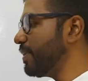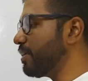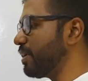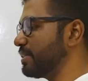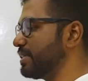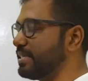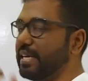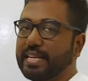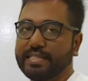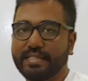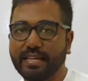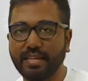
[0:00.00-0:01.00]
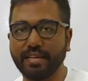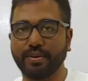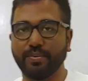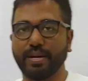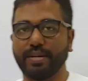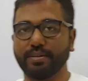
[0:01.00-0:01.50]
call as a celestial
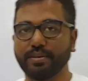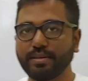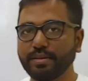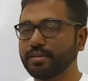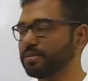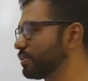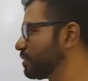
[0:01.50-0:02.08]
equator. So